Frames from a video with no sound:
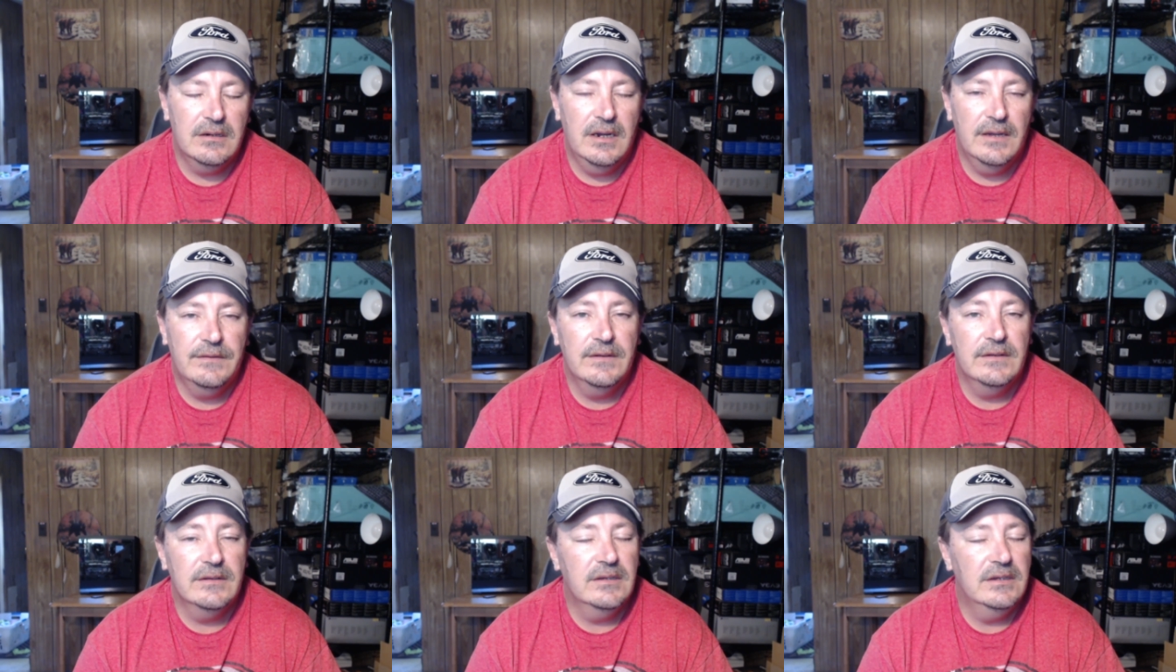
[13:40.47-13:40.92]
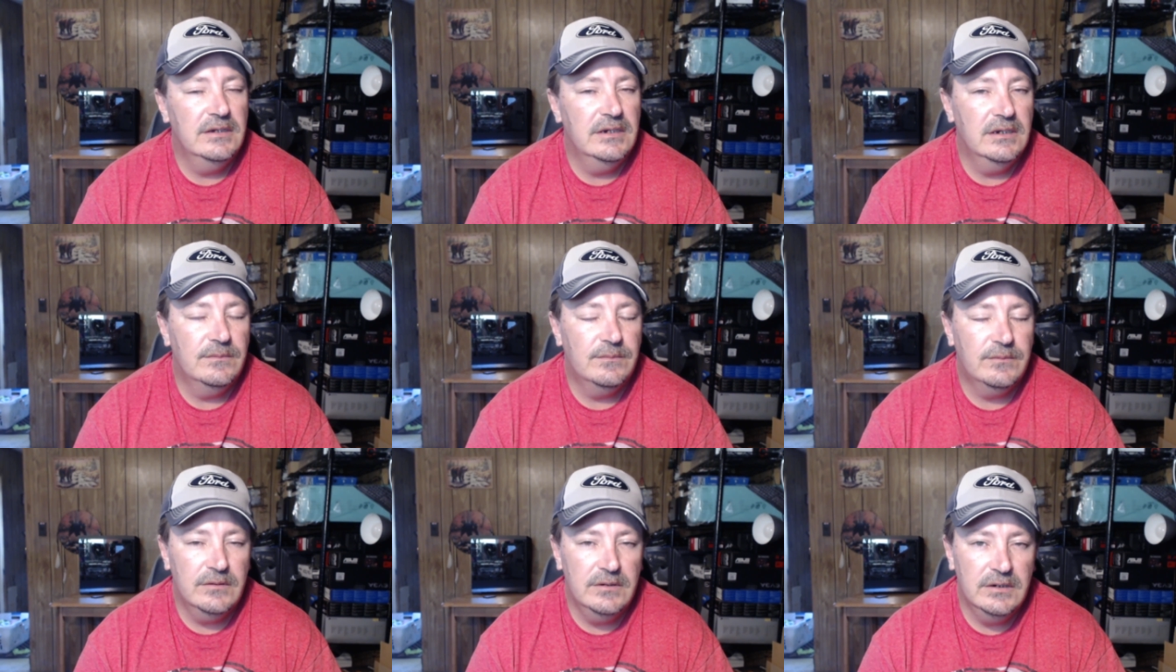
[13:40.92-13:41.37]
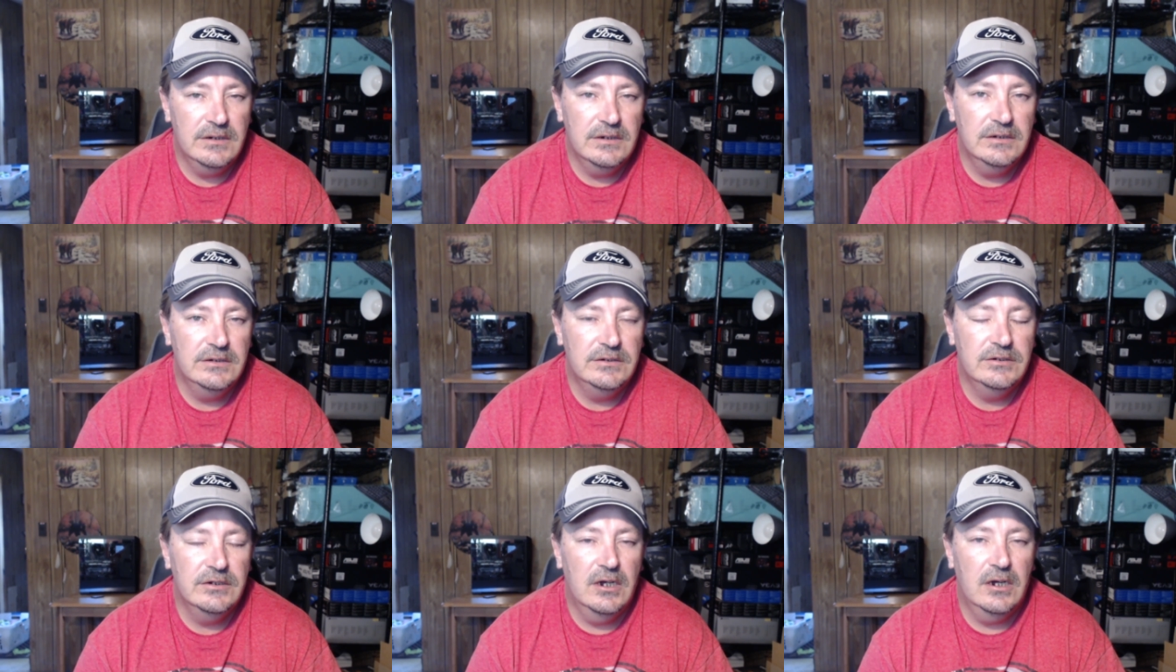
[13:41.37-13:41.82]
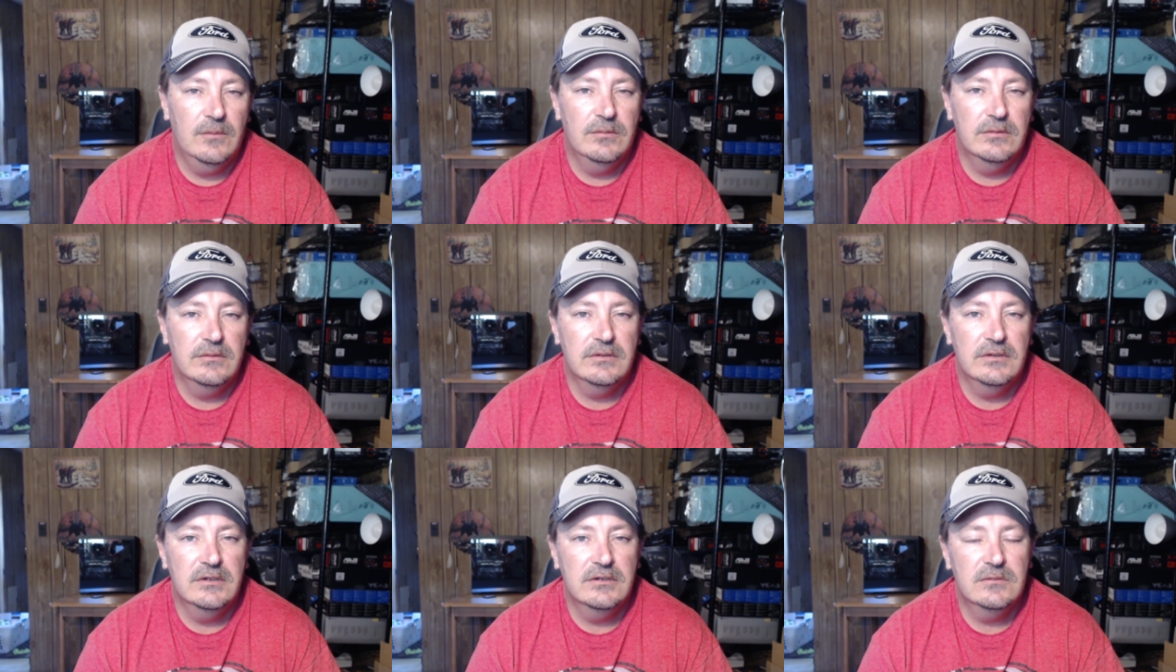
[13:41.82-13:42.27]
I think they did a pretty good job with
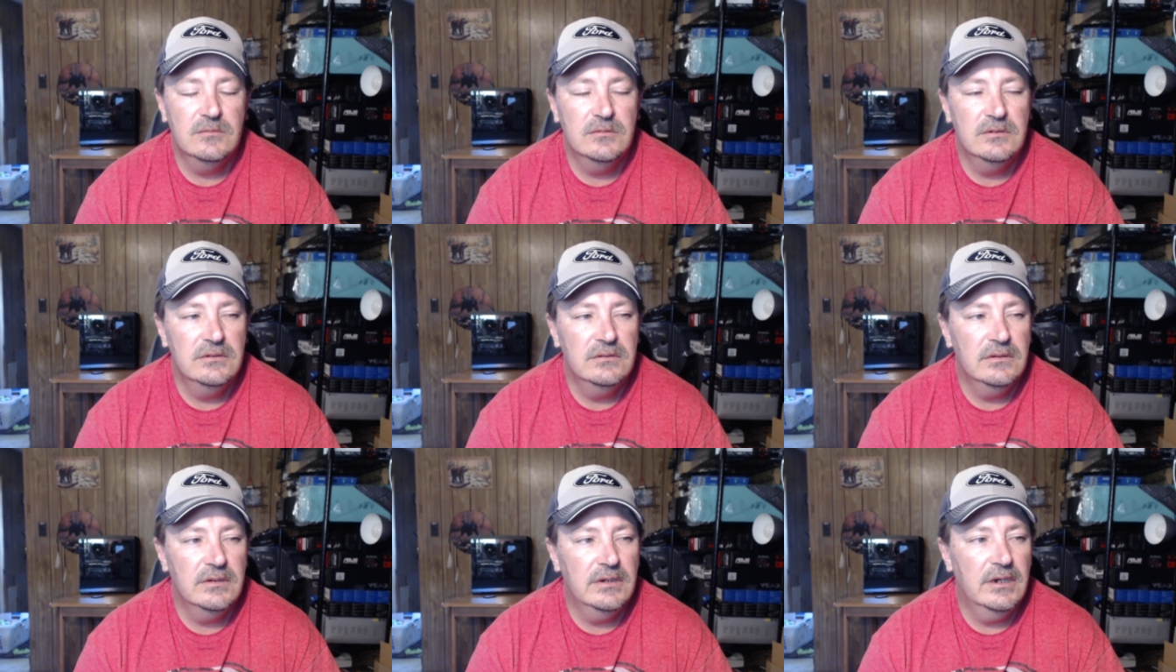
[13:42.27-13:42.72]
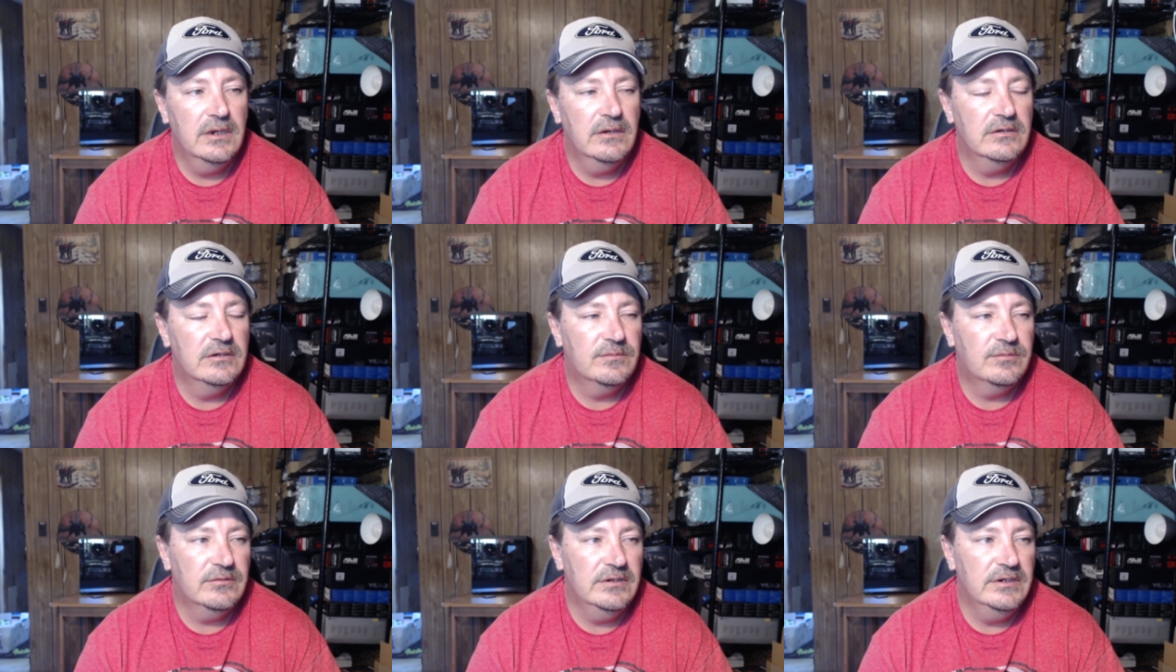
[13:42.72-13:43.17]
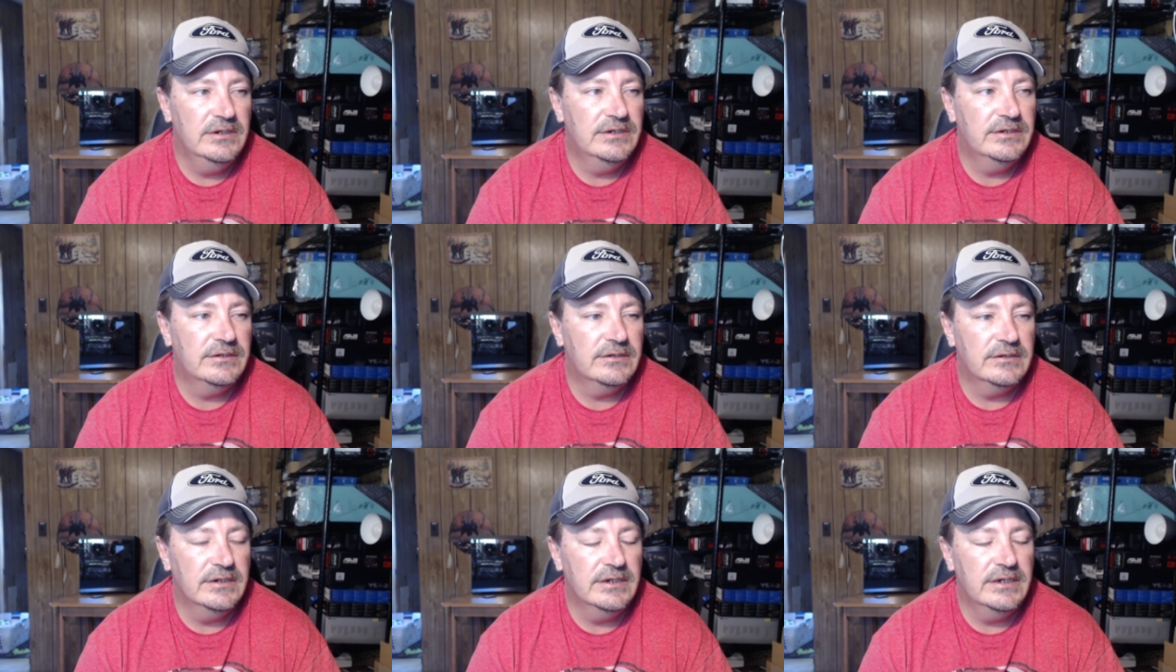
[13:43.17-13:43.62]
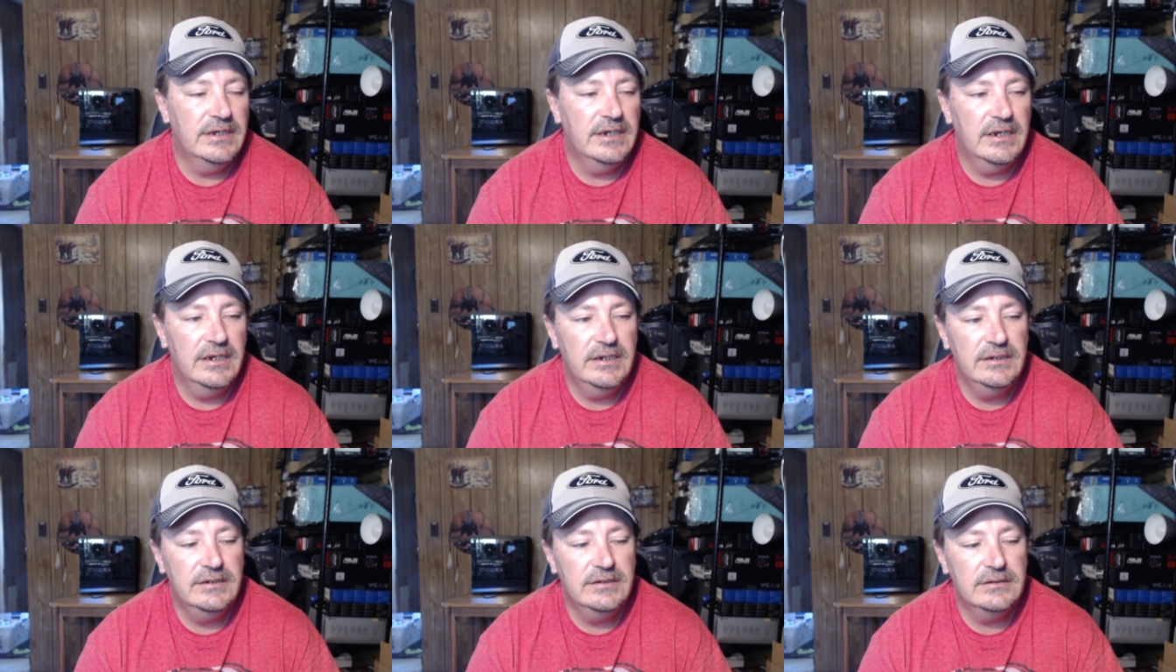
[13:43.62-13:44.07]
this one. You know, it's a pretty sturdy
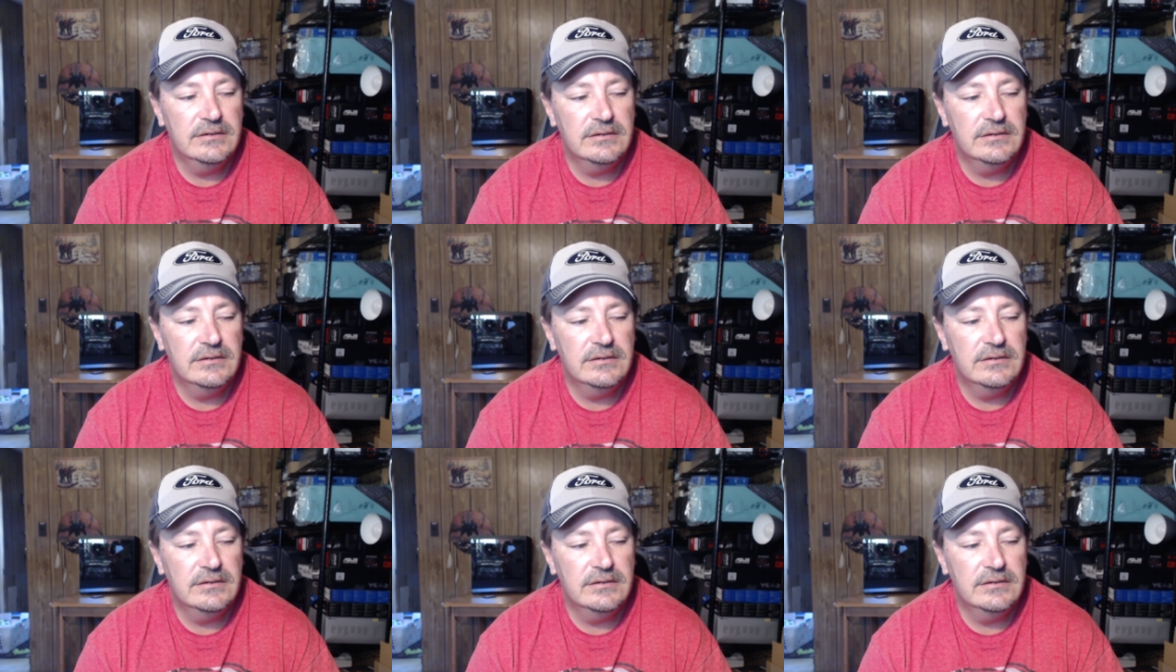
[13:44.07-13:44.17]
case.